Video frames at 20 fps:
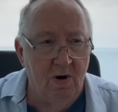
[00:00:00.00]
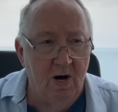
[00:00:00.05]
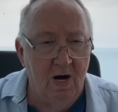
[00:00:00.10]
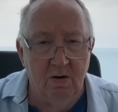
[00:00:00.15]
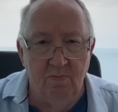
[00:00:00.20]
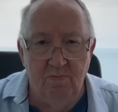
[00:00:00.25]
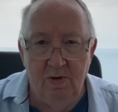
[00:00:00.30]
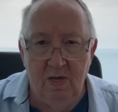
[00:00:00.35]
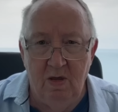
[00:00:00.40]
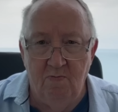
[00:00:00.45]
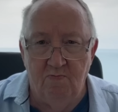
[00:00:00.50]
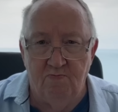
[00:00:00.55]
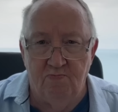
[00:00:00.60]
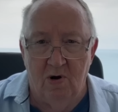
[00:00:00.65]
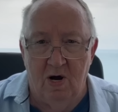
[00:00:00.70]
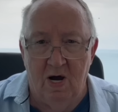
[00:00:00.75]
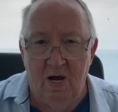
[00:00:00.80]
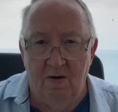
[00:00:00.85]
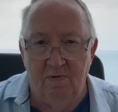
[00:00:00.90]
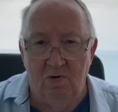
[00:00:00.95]
Be
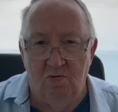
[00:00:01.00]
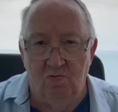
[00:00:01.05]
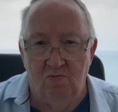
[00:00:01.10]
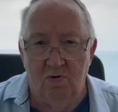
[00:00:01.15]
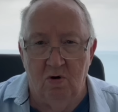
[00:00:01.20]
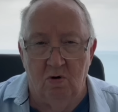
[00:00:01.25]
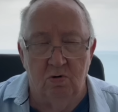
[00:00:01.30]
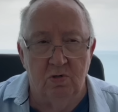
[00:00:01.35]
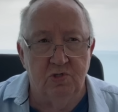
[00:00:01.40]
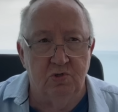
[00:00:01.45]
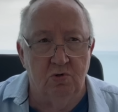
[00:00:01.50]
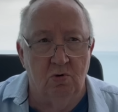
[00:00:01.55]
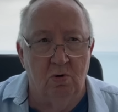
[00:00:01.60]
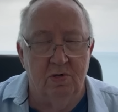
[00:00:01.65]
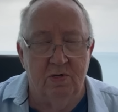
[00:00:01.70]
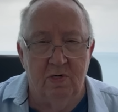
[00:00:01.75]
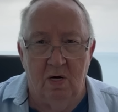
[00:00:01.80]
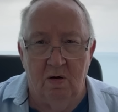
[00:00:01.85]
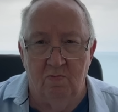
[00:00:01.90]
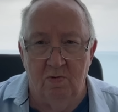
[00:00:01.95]
Private or
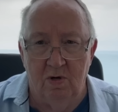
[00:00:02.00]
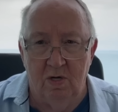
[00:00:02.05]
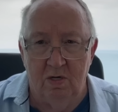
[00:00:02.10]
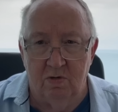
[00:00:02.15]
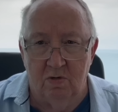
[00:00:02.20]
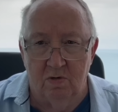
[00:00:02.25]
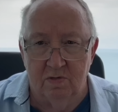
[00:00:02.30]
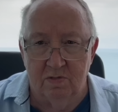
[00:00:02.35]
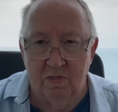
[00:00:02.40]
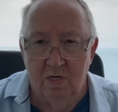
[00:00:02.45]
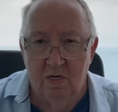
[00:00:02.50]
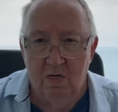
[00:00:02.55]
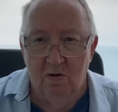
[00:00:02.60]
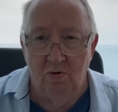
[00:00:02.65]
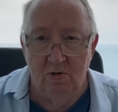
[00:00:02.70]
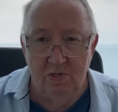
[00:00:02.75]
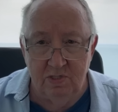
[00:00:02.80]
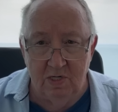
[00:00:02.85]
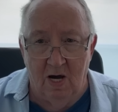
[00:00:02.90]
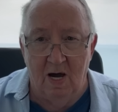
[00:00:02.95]
Short-Term Rentals,
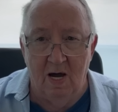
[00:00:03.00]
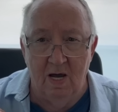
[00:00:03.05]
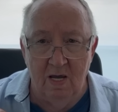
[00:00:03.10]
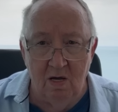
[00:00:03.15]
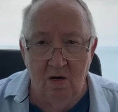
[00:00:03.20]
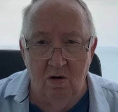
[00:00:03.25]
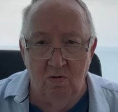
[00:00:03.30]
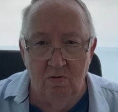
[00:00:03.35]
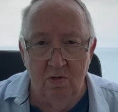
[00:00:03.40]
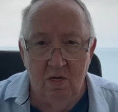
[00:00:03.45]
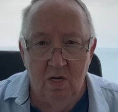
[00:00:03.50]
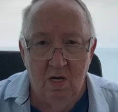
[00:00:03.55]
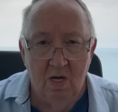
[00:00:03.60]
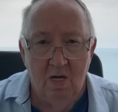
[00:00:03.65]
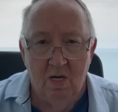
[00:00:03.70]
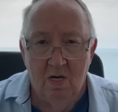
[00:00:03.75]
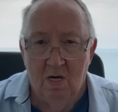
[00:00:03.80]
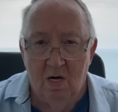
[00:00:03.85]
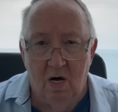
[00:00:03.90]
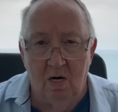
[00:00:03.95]
which I own.
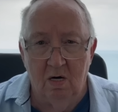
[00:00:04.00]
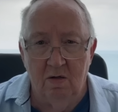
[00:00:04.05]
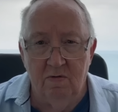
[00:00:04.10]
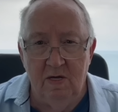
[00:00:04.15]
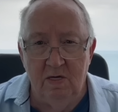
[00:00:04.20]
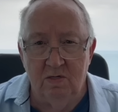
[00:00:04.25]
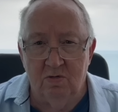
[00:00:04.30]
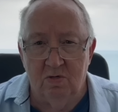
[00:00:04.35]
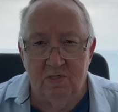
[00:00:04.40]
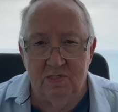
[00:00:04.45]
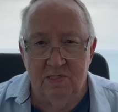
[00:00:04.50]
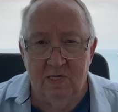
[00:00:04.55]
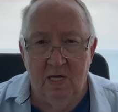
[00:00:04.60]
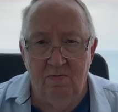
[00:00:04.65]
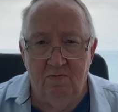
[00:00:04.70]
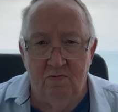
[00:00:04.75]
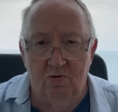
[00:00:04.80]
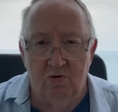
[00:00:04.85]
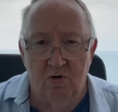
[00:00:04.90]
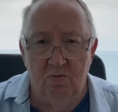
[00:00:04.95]
All of these are
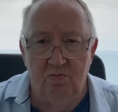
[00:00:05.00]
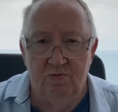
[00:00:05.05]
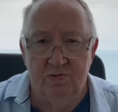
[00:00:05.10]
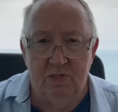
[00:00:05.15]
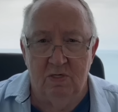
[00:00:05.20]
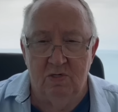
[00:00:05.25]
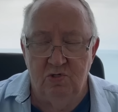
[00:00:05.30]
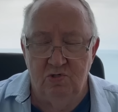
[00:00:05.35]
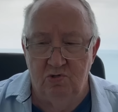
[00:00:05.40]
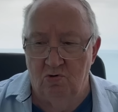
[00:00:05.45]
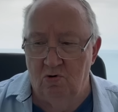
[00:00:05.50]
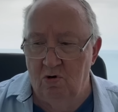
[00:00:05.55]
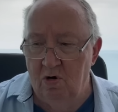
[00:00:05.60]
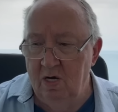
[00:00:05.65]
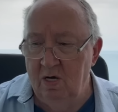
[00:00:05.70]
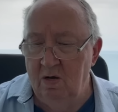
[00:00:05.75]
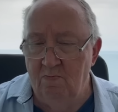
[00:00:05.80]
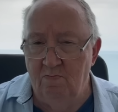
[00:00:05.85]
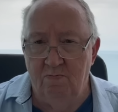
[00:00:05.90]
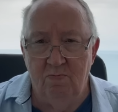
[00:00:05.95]
safe groups to
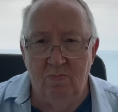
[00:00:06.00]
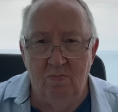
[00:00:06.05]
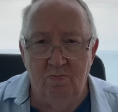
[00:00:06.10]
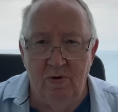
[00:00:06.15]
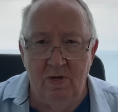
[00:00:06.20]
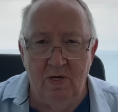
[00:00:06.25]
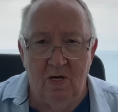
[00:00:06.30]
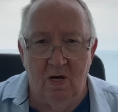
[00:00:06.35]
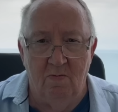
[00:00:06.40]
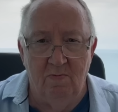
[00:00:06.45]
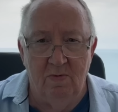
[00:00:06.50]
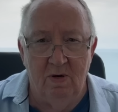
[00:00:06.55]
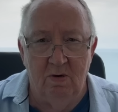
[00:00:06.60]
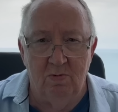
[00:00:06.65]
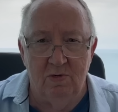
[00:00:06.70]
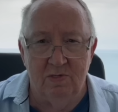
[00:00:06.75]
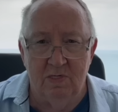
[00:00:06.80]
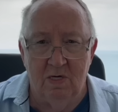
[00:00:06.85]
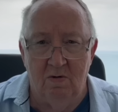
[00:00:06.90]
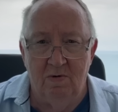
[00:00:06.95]
join and become
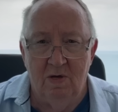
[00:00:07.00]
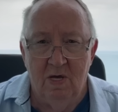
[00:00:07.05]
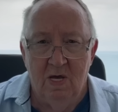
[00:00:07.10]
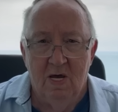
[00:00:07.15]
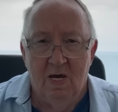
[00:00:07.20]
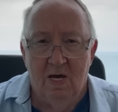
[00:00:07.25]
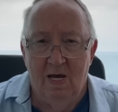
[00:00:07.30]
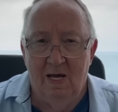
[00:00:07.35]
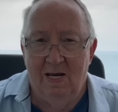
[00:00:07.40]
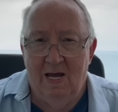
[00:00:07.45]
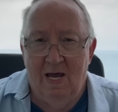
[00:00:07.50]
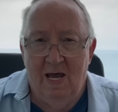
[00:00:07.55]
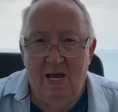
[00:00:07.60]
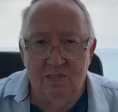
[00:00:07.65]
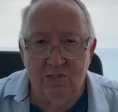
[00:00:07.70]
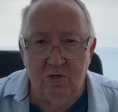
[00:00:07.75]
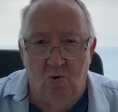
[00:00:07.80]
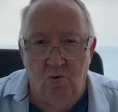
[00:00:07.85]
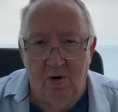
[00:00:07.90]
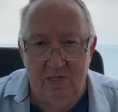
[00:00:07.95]
members of and
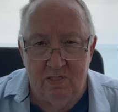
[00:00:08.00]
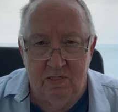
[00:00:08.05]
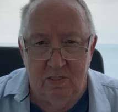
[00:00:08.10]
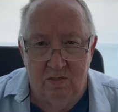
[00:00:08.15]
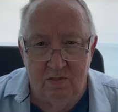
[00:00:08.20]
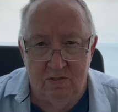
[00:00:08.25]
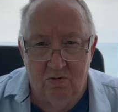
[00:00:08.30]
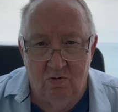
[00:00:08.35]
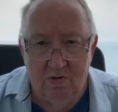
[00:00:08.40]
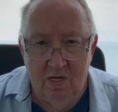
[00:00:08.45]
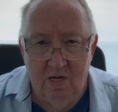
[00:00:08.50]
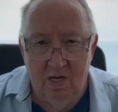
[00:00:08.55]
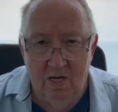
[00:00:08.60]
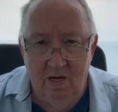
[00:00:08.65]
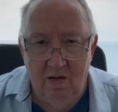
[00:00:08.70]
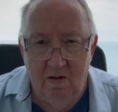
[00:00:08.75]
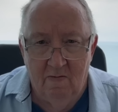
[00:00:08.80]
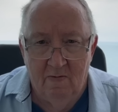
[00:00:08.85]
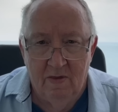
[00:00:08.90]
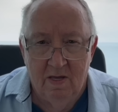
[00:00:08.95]
ask questions, okay?